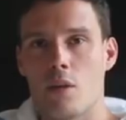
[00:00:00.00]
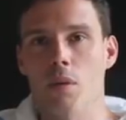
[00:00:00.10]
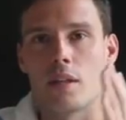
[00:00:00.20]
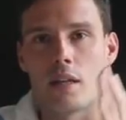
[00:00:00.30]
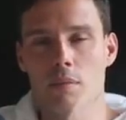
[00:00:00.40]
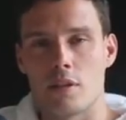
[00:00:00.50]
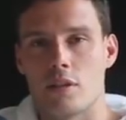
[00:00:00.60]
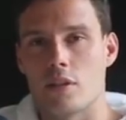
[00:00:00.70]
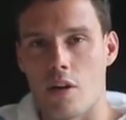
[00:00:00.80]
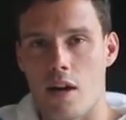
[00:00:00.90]
When it comes to
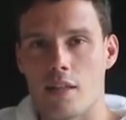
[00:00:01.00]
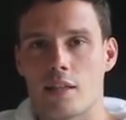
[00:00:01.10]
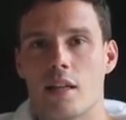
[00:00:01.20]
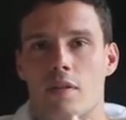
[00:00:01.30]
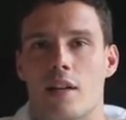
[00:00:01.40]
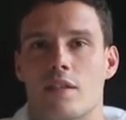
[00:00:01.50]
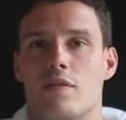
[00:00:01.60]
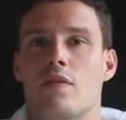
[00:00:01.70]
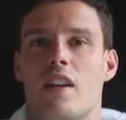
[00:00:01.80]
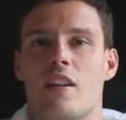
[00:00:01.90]
tinnitus, that's
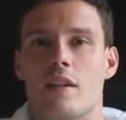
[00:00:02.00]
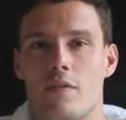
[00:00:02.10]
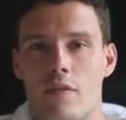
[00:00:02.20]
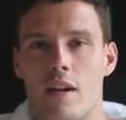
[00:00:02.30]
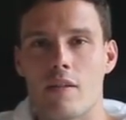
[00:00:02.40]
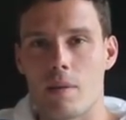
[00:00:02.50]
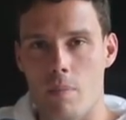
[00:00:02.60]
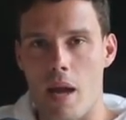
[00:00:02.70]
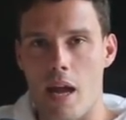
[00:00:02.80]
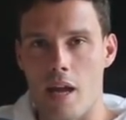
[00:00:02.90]
very, very
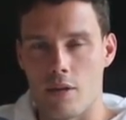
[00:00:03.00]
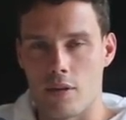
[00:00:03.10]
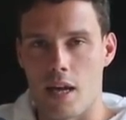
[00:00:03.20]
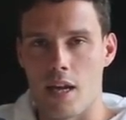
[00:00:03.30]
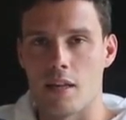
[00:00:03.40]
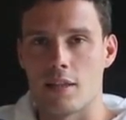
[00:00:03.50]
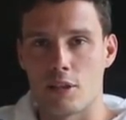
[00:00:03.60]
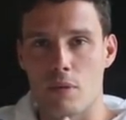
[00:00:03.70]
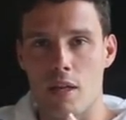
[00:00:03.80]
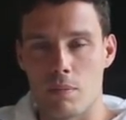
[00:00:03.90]
bad, okay? And I
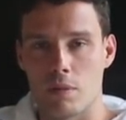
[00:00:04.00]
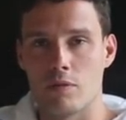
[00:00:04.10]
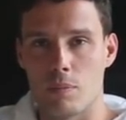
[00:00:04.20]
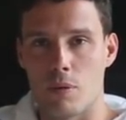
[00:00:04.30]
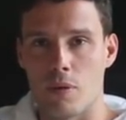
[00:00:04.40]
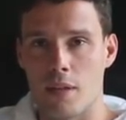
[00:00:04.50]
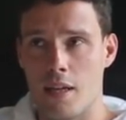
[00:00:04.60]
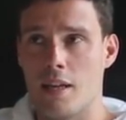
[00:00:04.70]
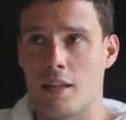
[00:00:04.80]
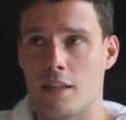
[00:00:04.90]
swear to prove a point,
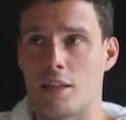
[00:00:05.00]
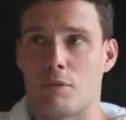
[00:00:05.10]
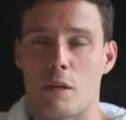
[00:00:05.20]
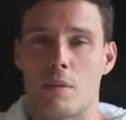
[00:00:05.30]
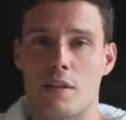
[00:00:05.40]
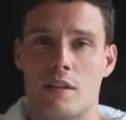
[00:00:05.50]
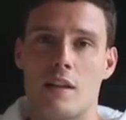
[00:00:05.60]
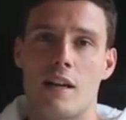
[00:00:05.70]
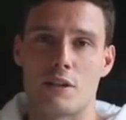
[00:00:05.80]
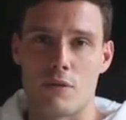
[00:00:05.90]
and I swear because I
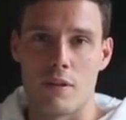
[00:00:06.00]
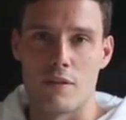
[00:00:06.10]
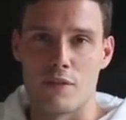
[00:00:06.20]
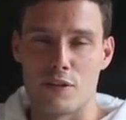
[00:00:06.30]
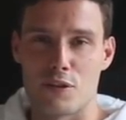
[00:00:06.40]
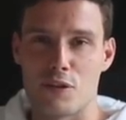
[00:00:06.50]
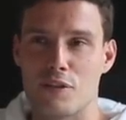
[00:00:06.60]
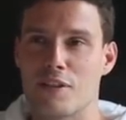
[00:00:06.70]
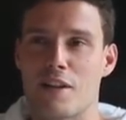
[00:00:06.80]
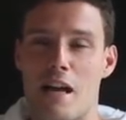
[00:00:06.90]
like swearing, it feels
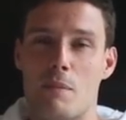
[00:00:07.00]
good.